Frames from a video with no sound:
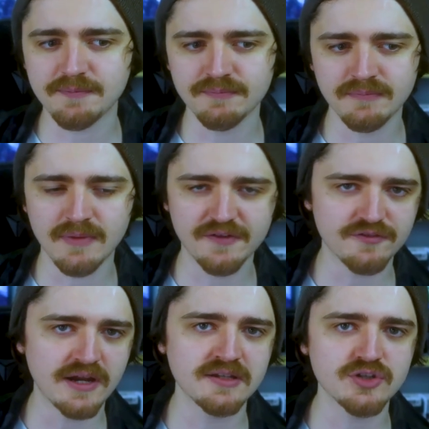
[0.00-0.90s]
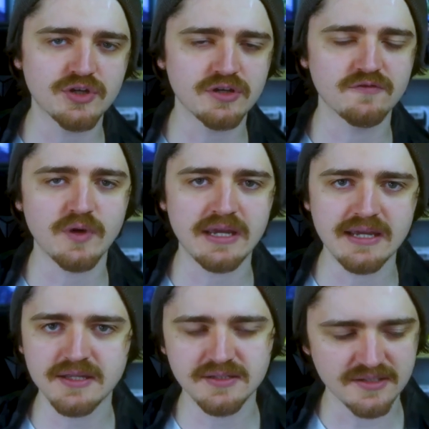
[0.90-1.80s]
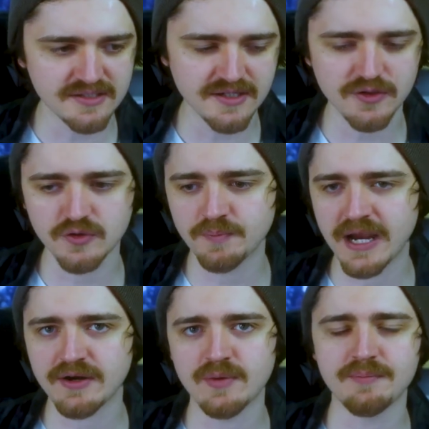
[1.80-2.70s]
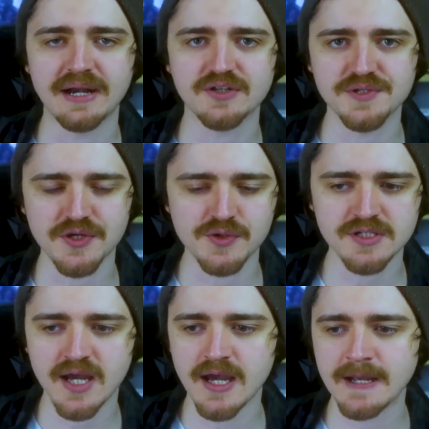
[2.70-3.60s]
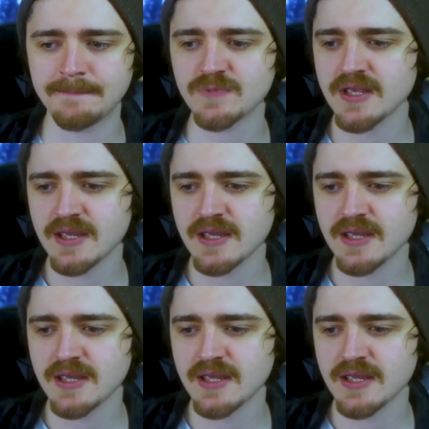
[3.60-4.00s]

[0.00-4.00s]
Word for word: mm, my friend, you could have waited until Barry went back to his own time.